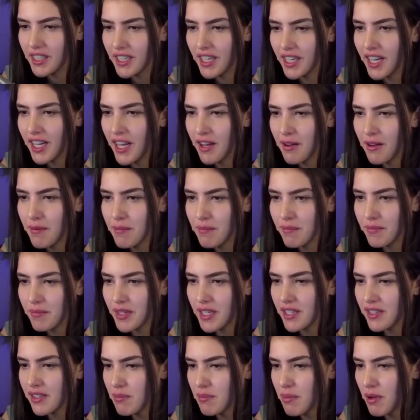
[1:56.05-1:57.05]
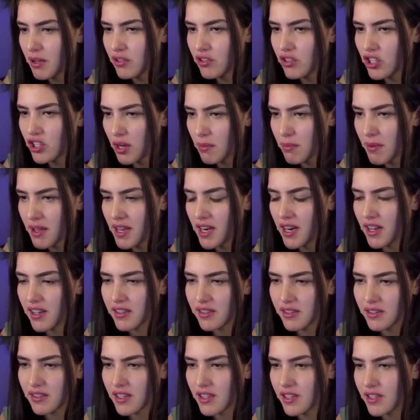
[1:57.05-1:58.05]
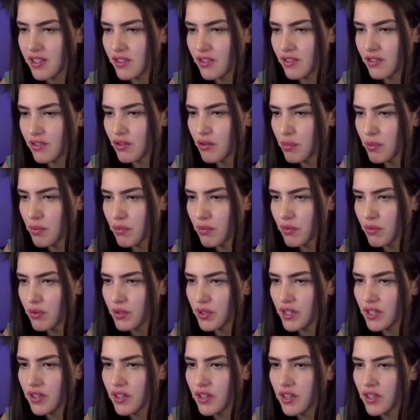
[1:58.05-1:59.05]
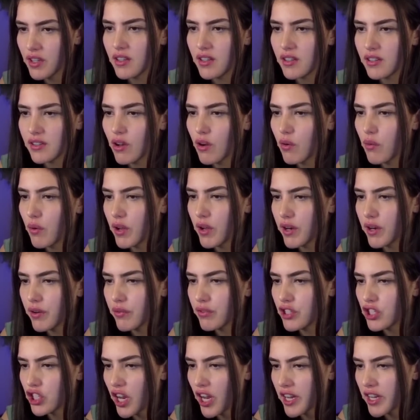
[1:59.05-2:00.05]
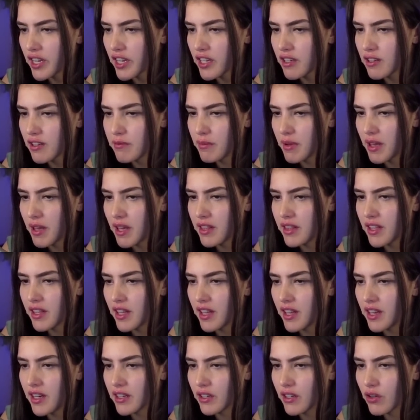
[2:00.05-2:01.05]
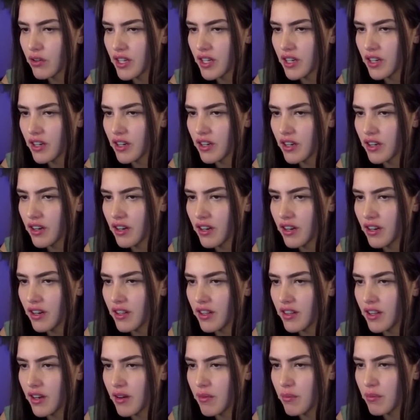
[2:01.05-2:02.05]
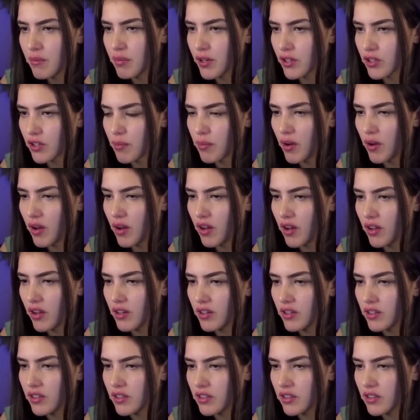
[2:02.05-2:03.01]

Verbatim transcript: Um, he's about to checkmate us. That's super rude. So what if we check him and then go here and then push our pawn?